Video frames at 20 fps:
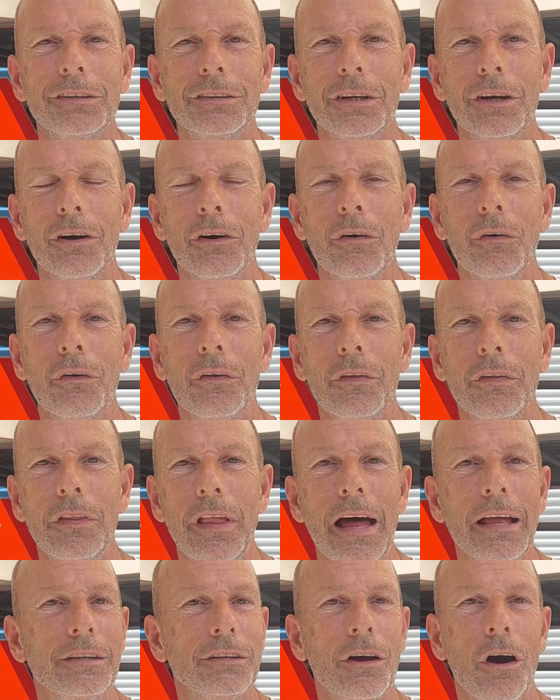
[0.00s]
So
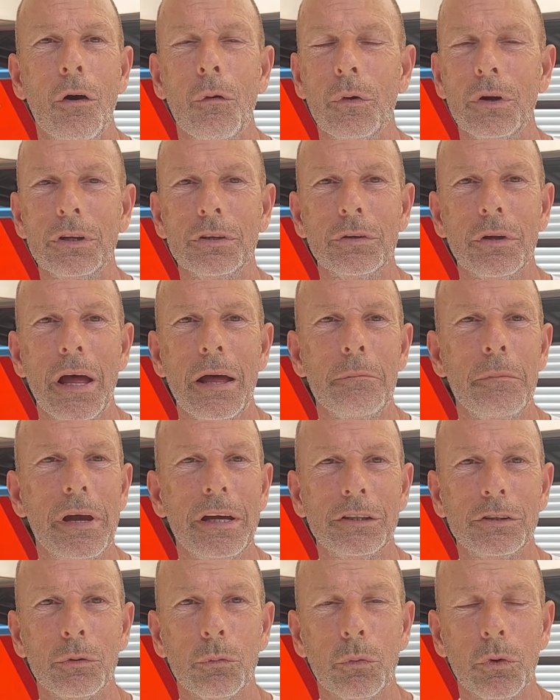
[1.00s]
that
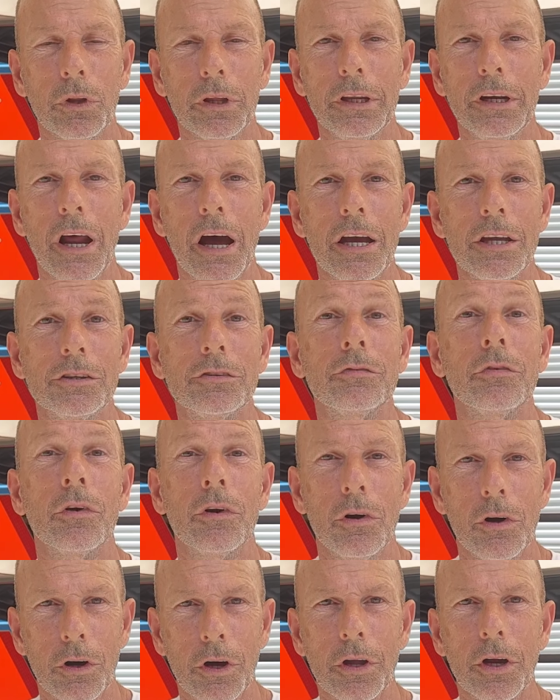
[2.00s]
makes it really nice
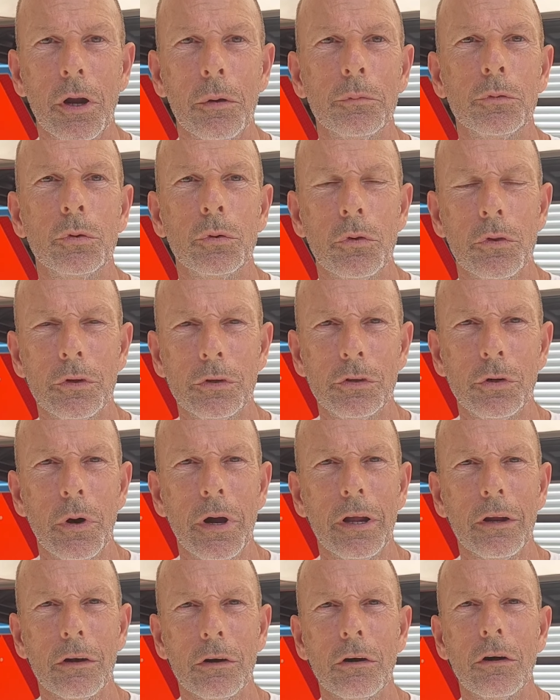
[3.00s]
for hooking up to the
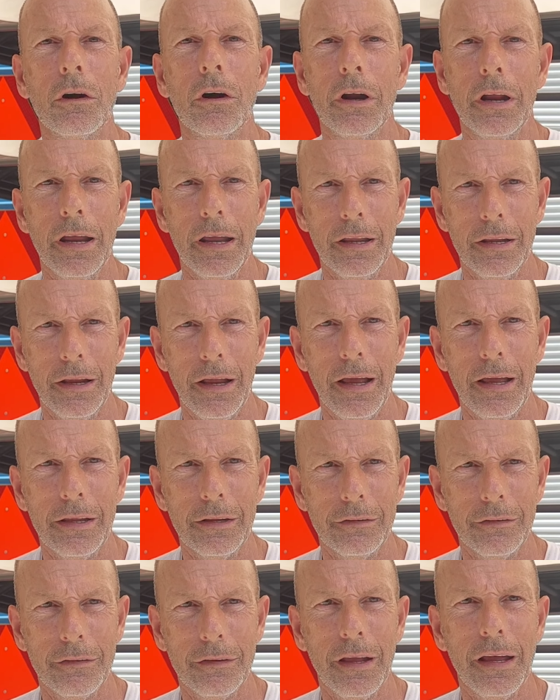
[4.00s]
trailer
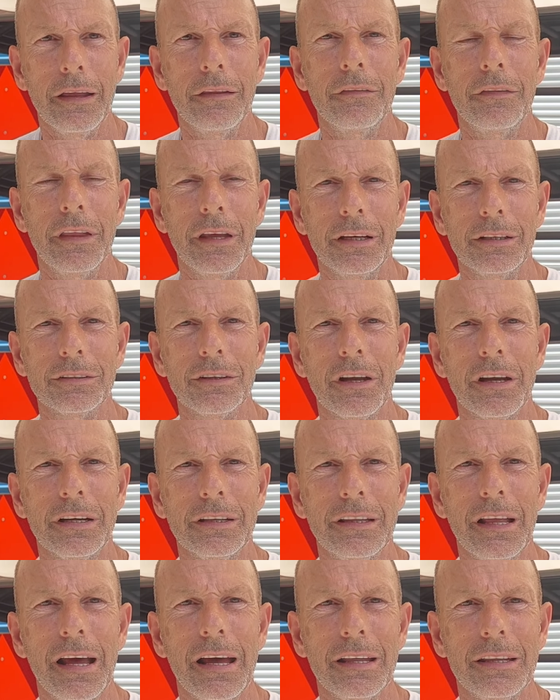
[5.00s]
and things like
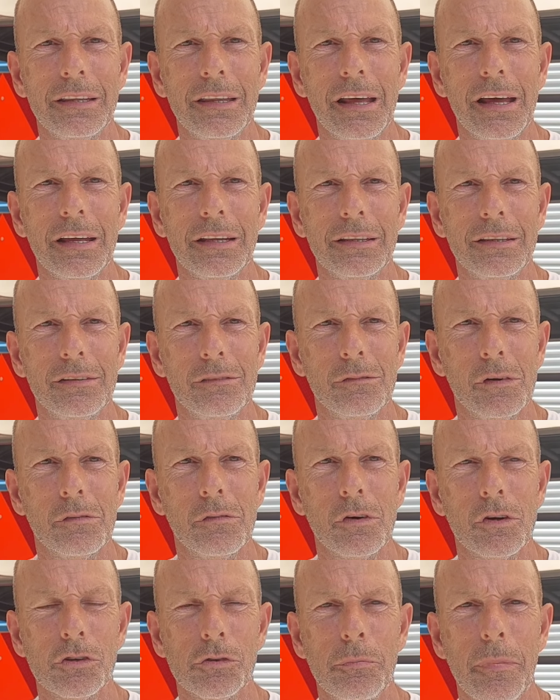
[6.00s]
that. That
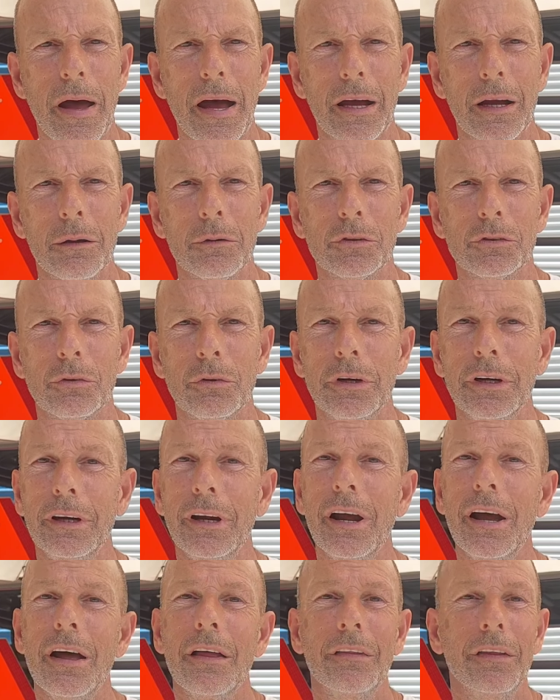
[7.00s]
reverse backup screen.
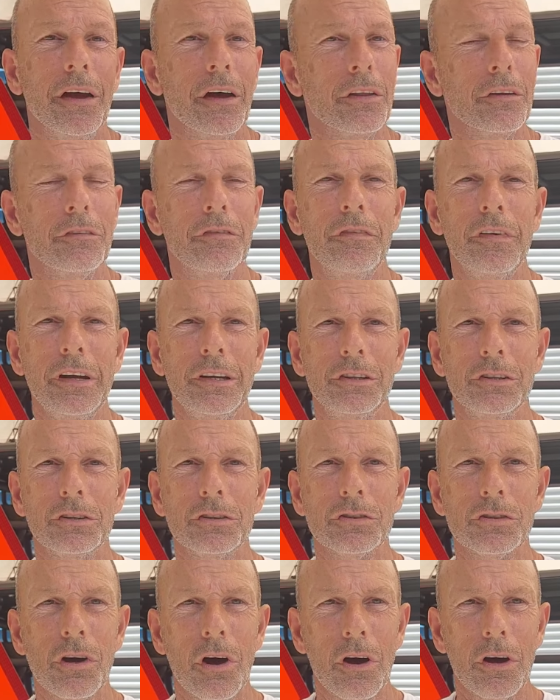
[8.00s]
The other
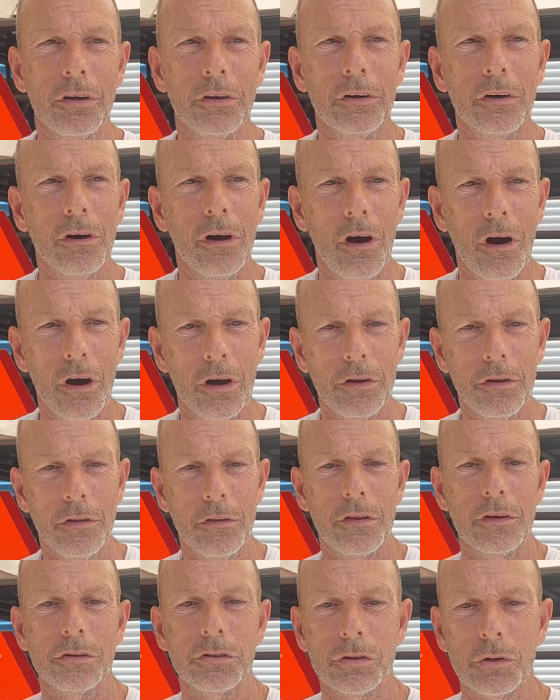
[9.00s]
features on
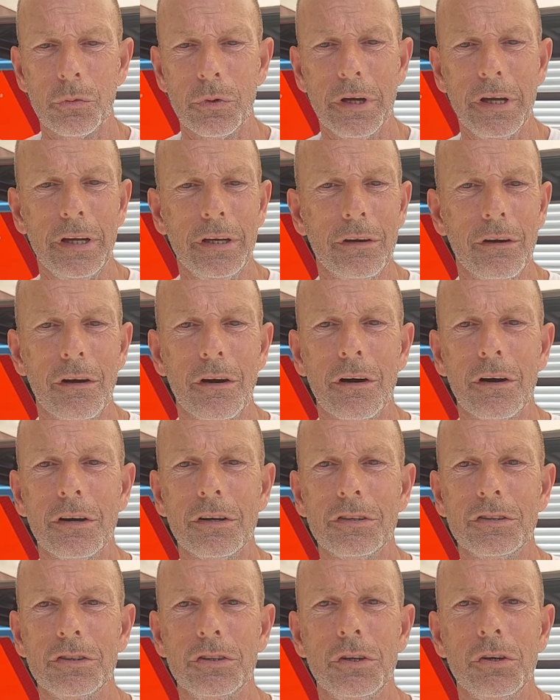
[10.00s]
the screen are
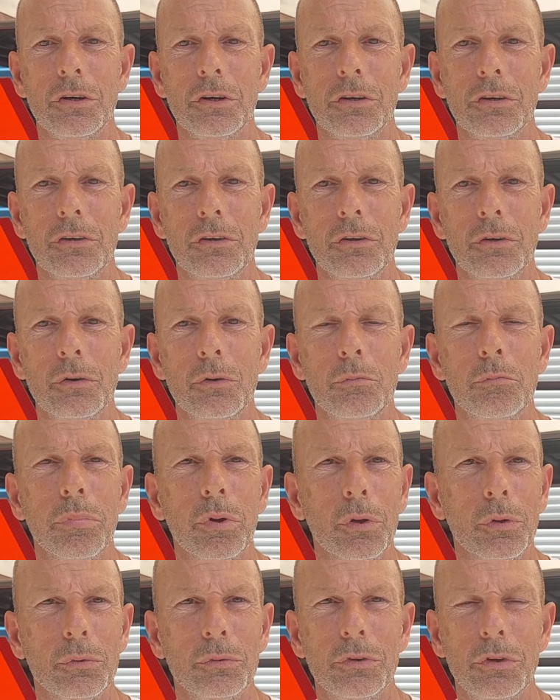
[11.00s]
you can do
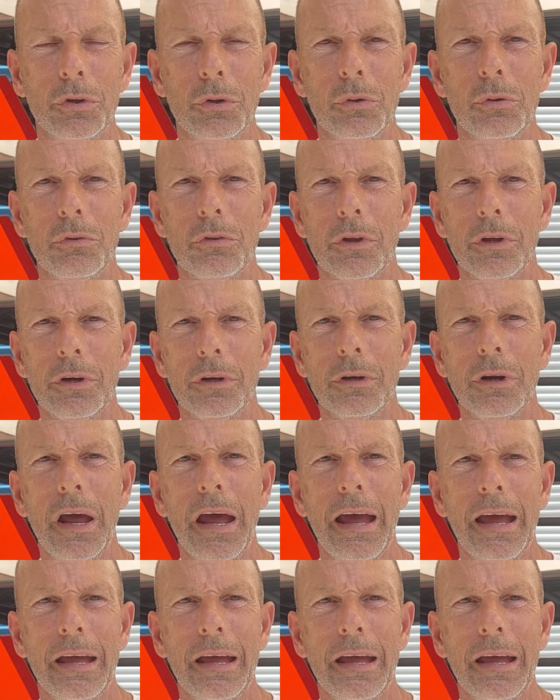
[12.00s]
Bluetooth and